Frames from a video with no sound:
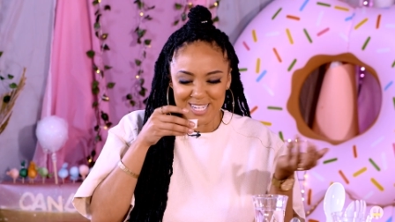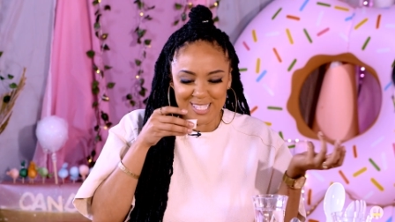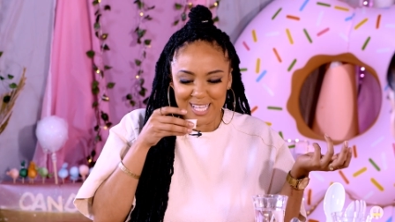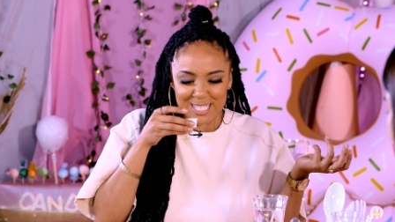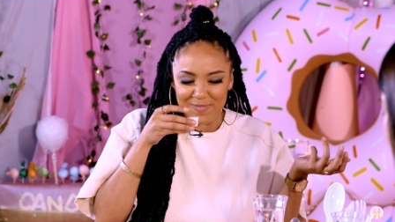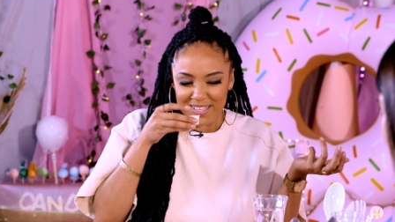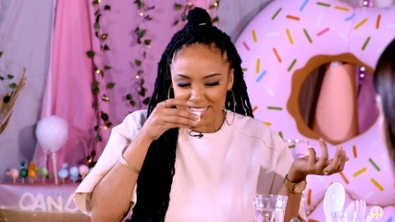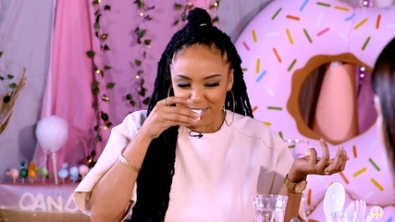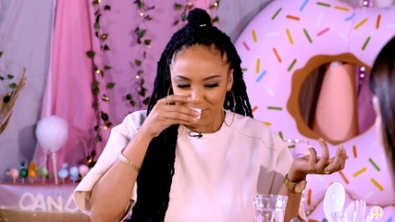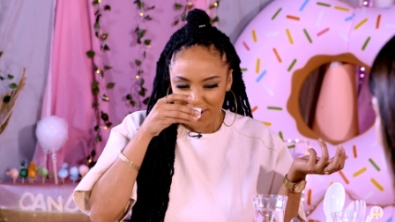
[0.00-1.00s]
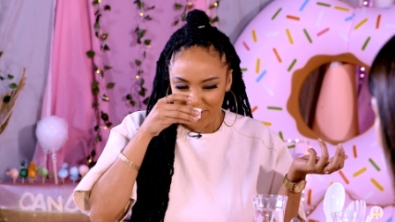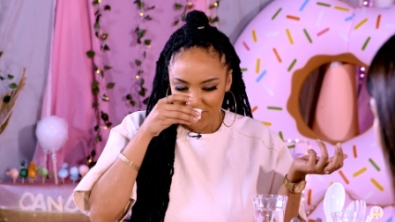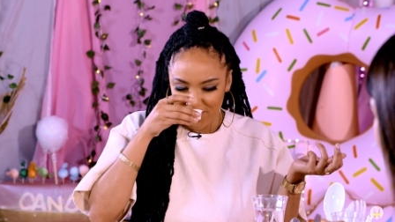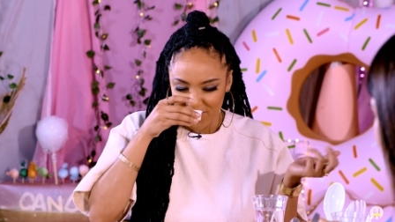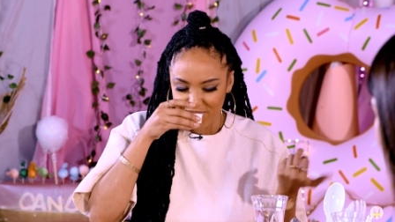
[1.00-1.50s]
just like smells different.
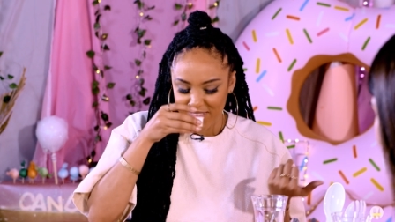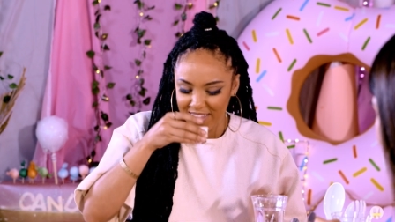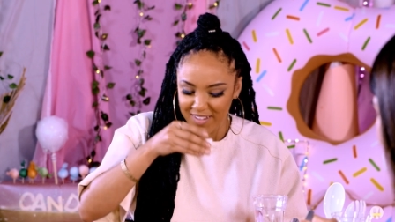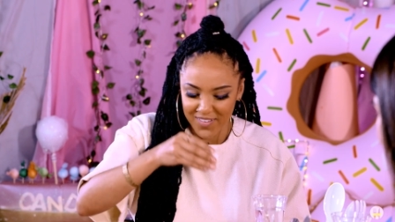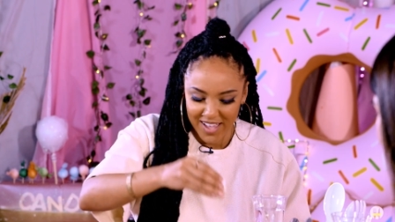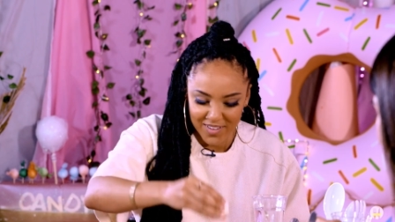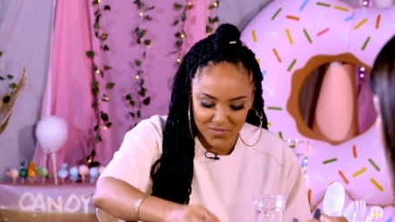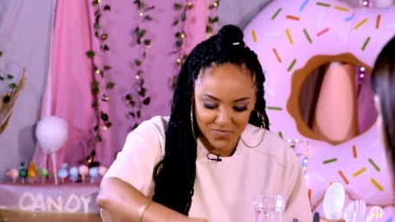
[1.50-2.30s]
Like, okay.